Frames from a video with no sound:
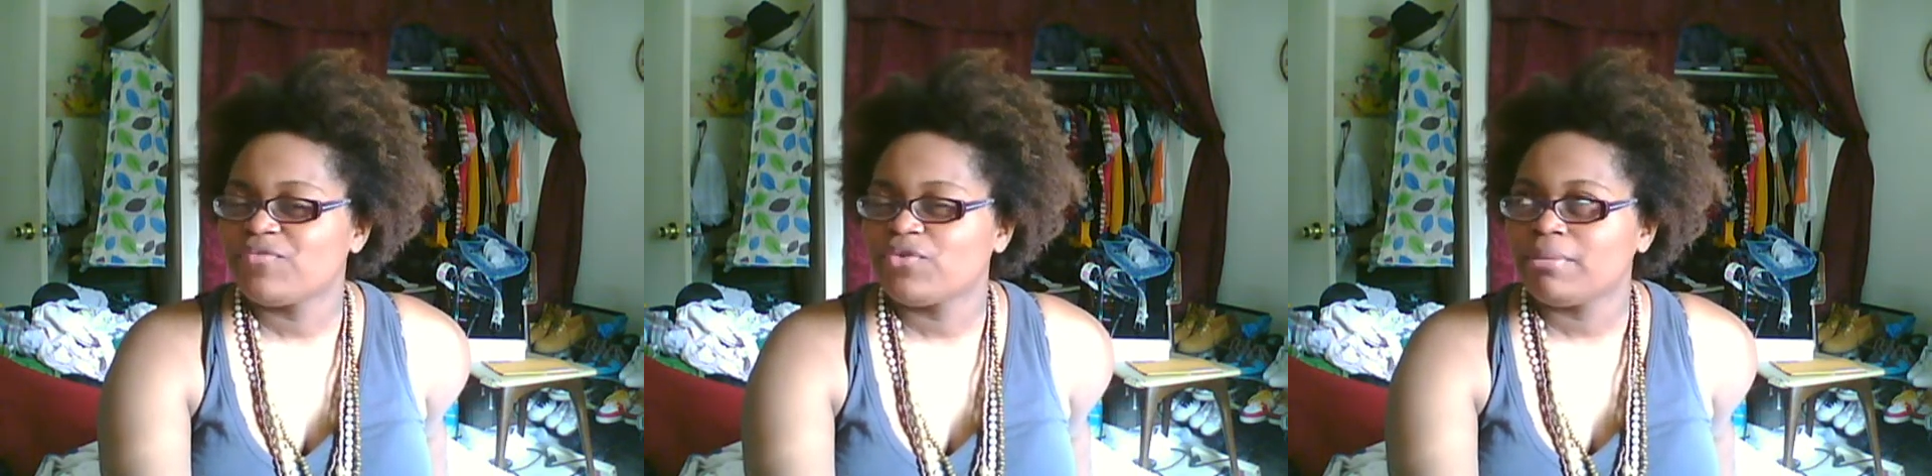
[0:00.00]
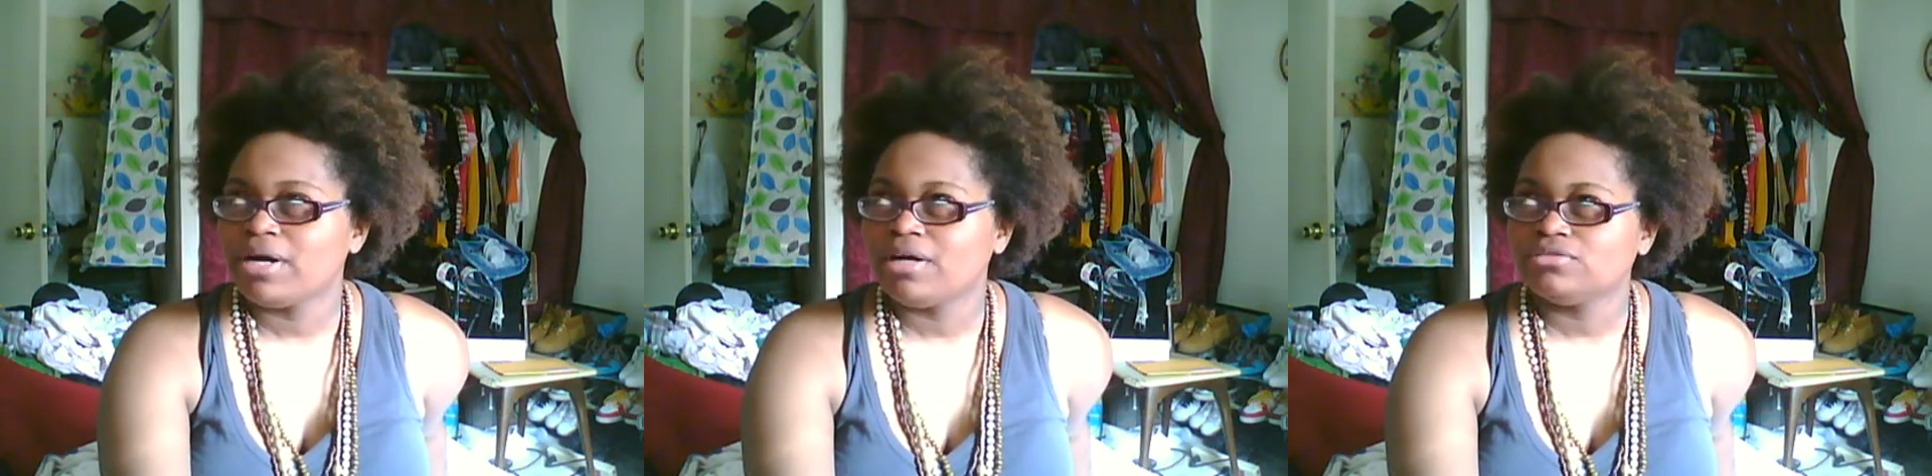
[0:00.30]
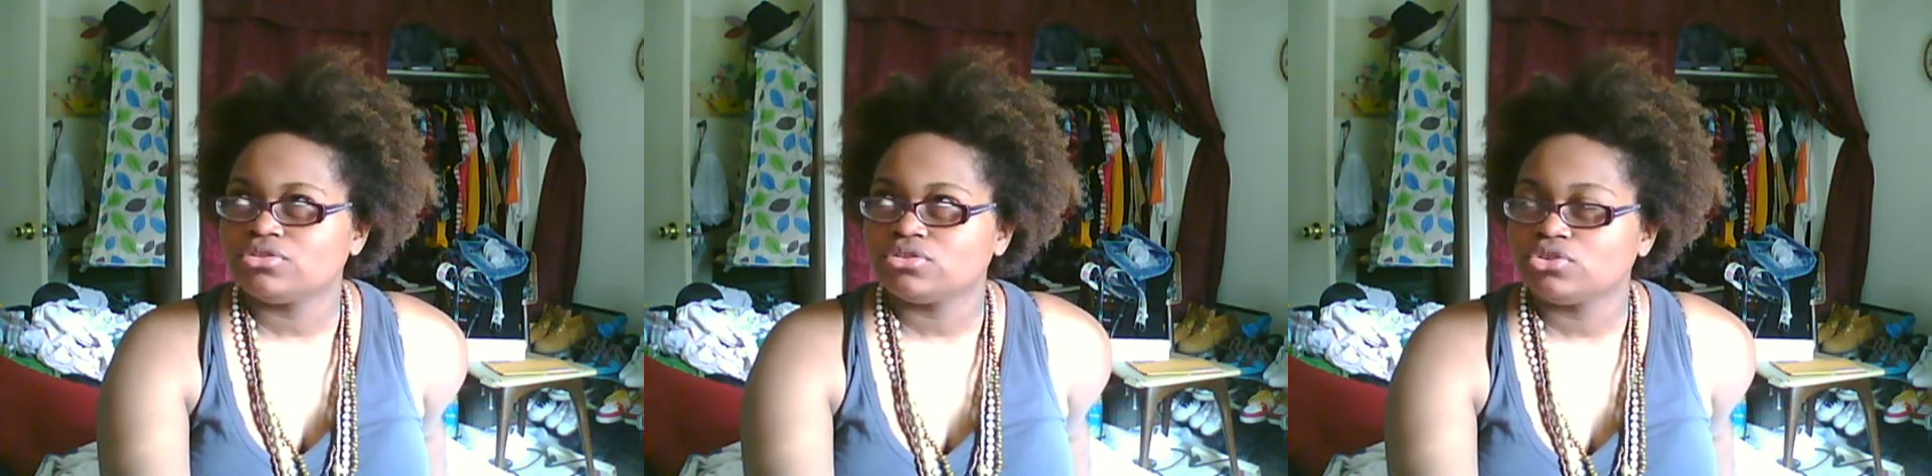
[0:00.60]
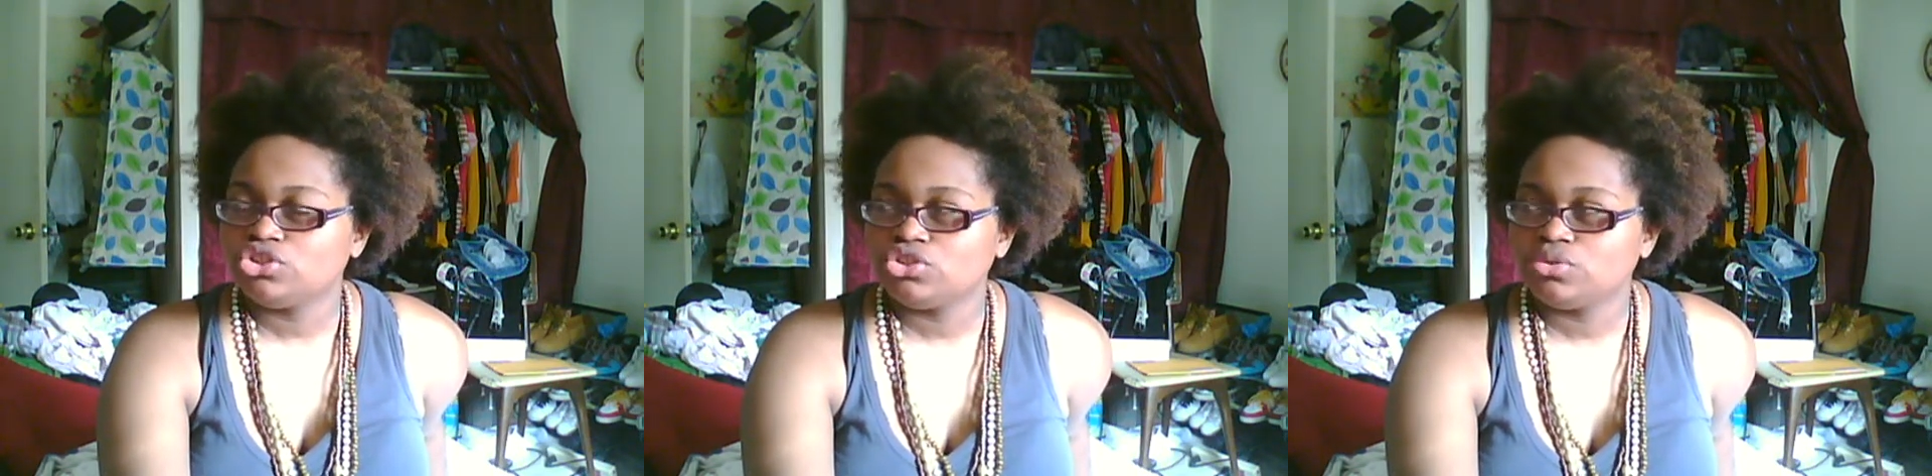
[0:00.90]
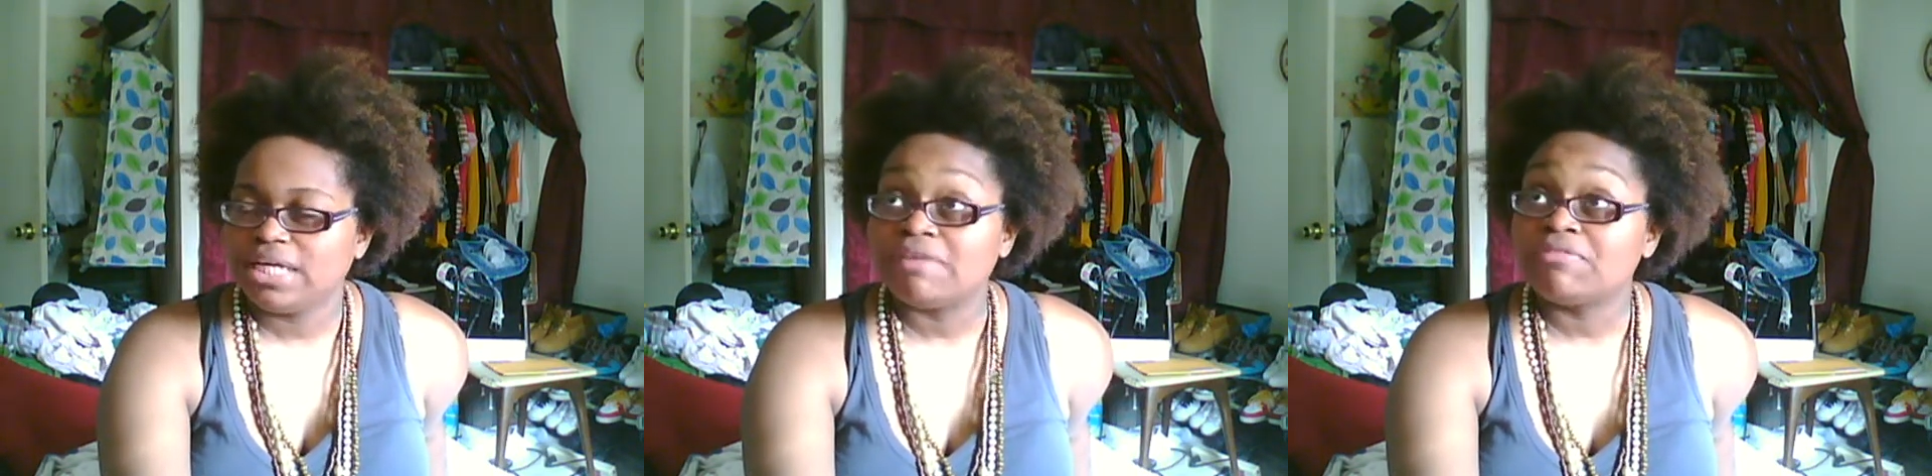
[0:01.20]
for about
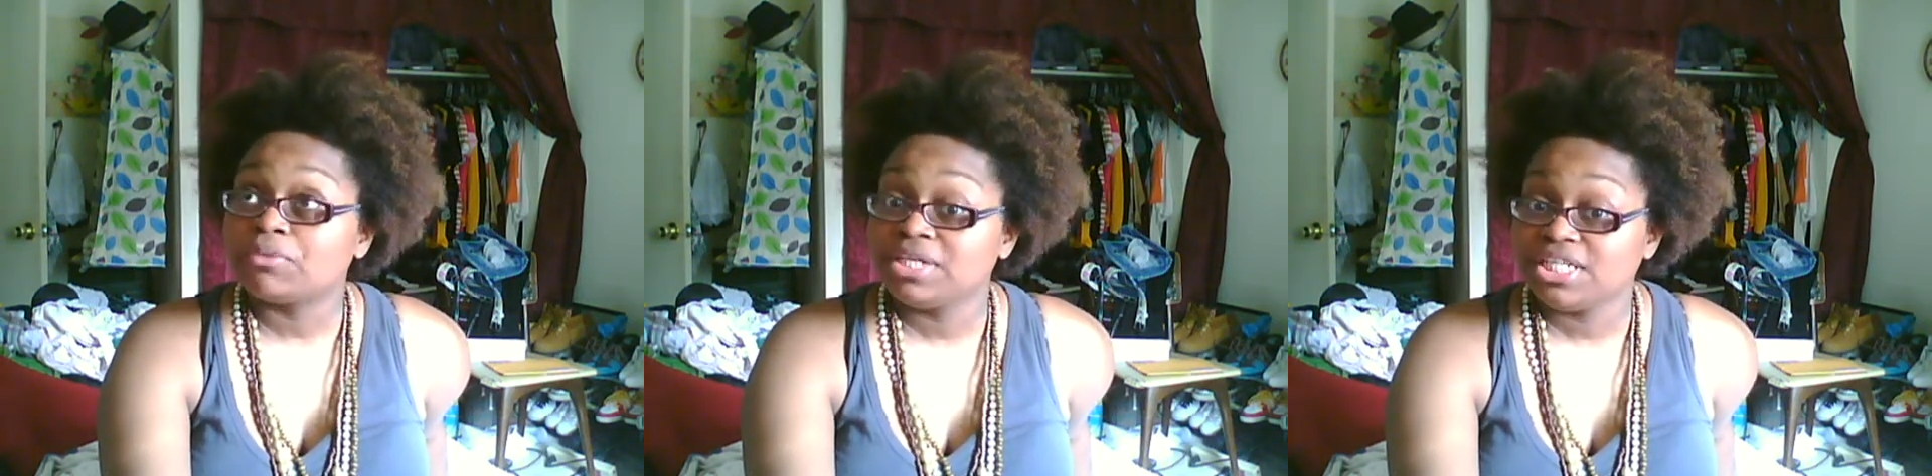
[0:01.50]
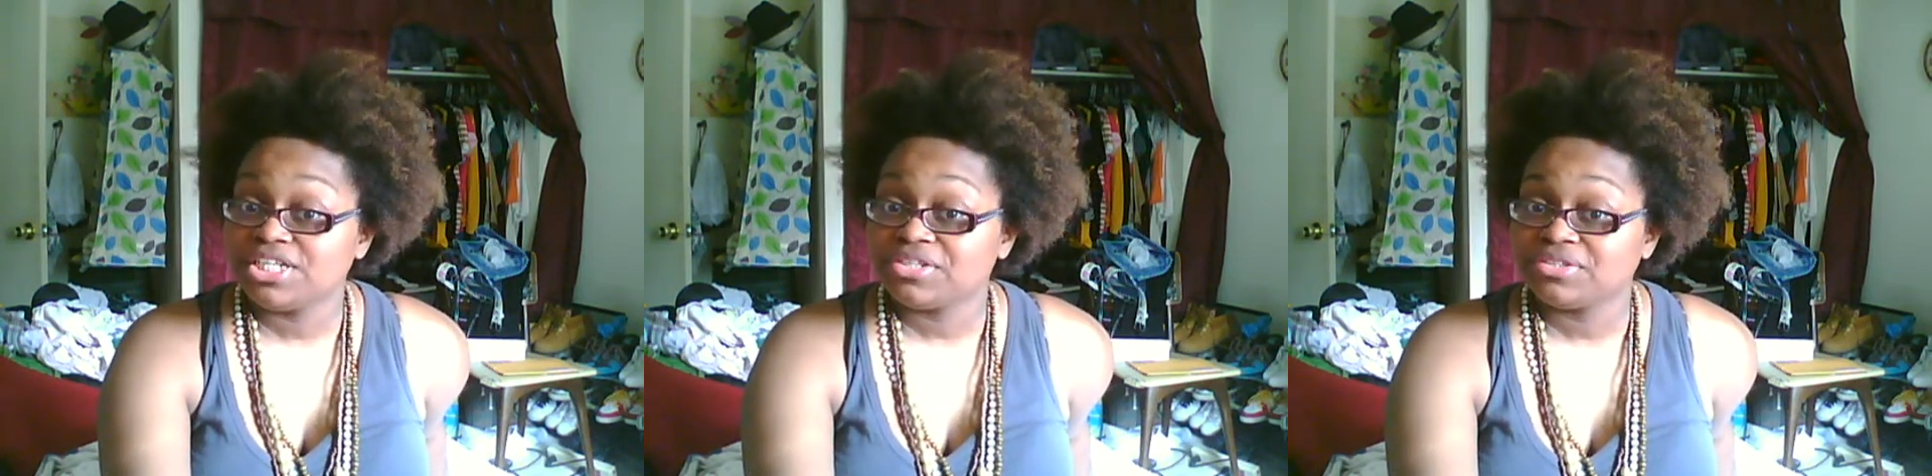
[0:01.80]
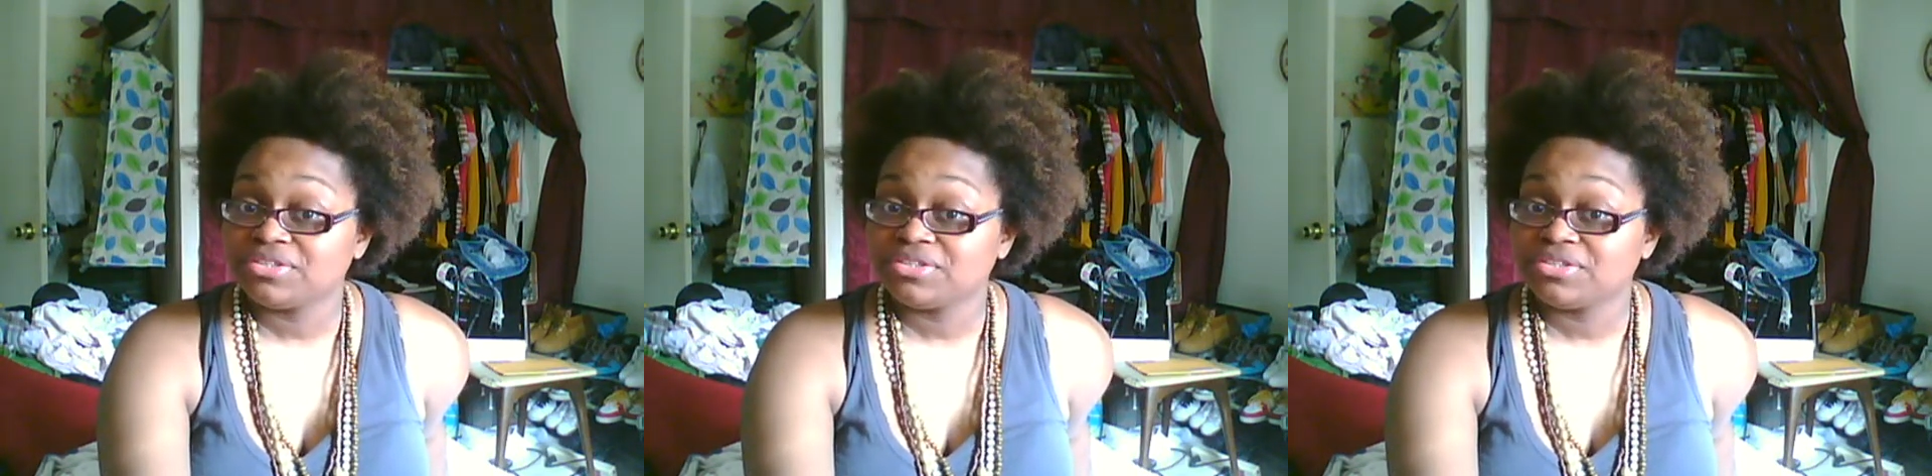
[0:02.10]
2.5, 3 years.